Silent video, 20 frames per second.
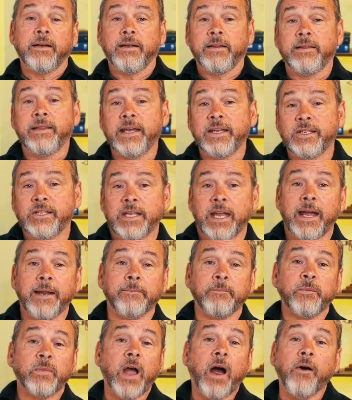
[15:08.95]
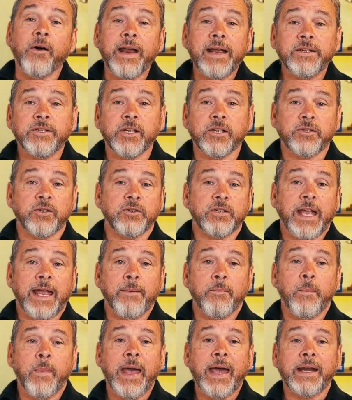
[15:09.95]
They said, Our ancestors ate
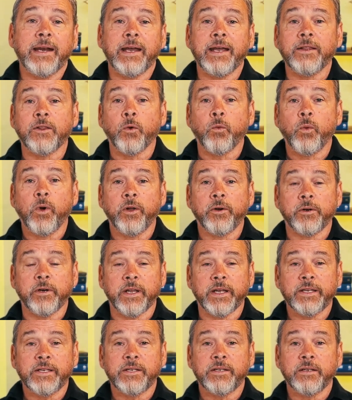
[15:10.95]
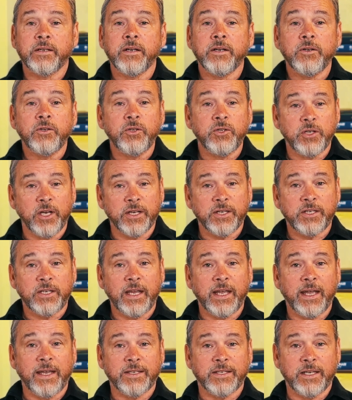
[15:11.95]
manna in the wilderness, just
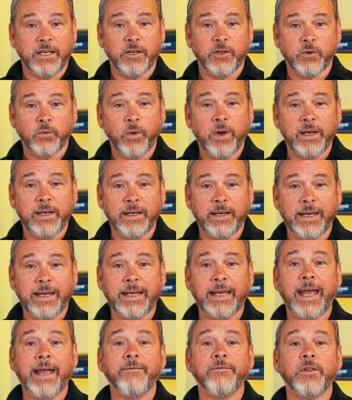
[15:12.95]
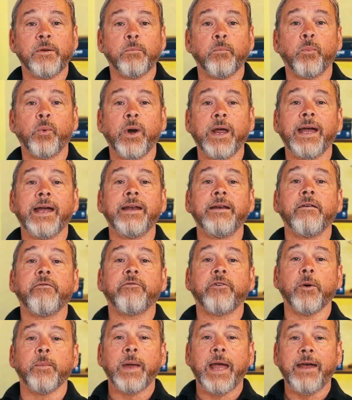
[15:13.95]
as it is written, He gave them bread
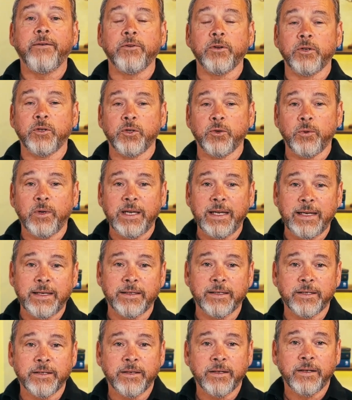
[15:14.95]
from heaven to eat.